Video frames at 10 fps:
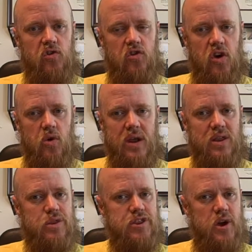So,
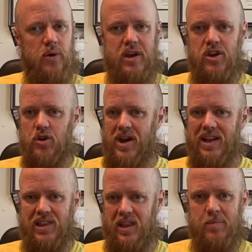in theory, you're
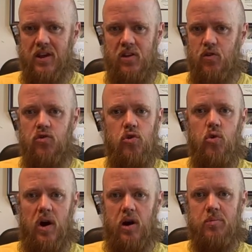not limited
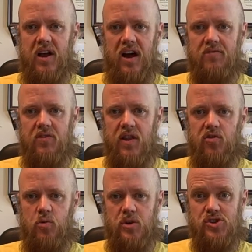to armed
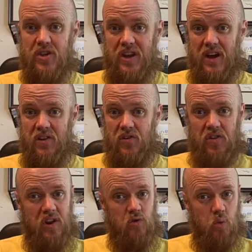conflicts in which the United
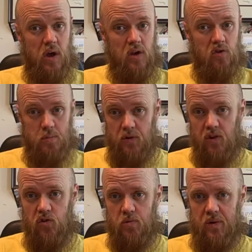States was a
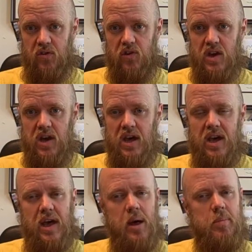participant.
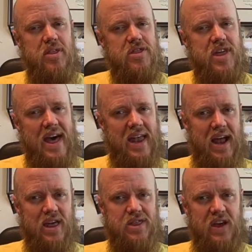But that,
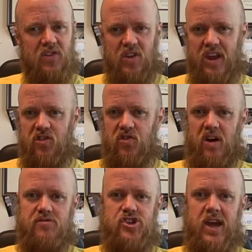I think, is kind of
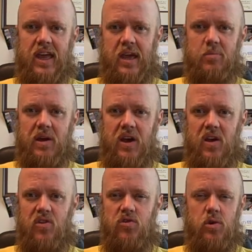self-checking
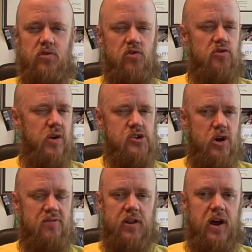because you have to stretch
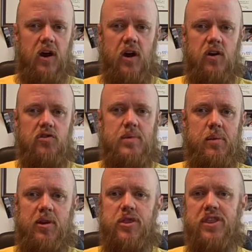awfully hard to be
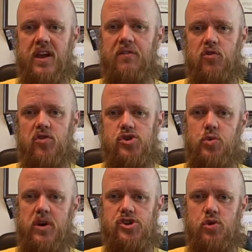able to think of a
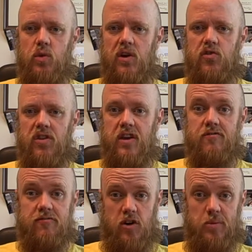situation where it's in the
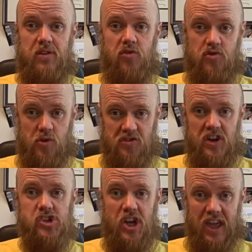affirmative
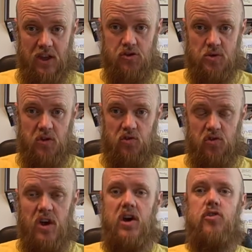strategic
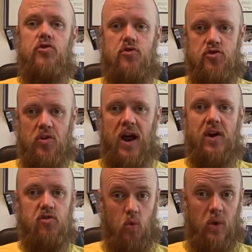interests to
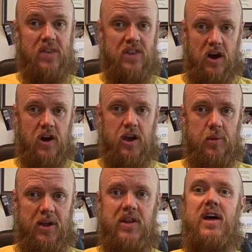try to win the
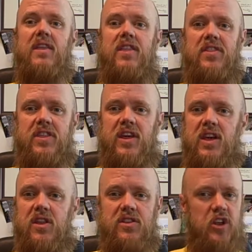argument that
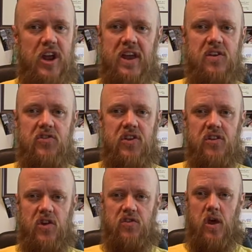the United
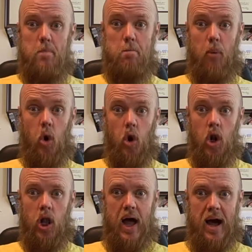States has a
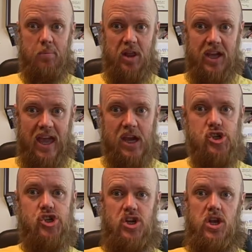moral
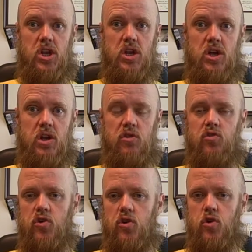obligation
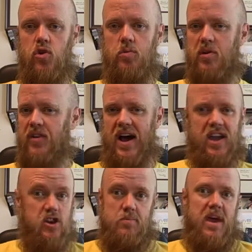to
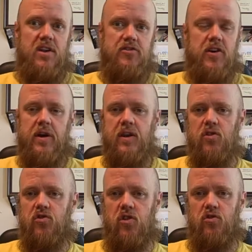provide humanitarian
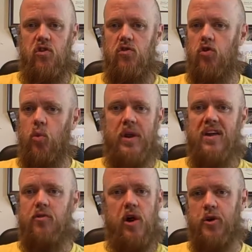assistance or
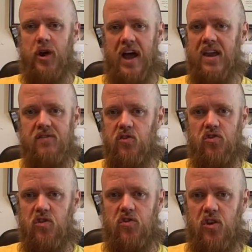whatever other kind of
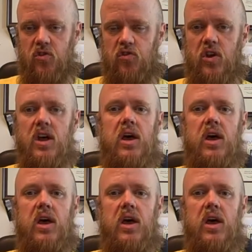assistance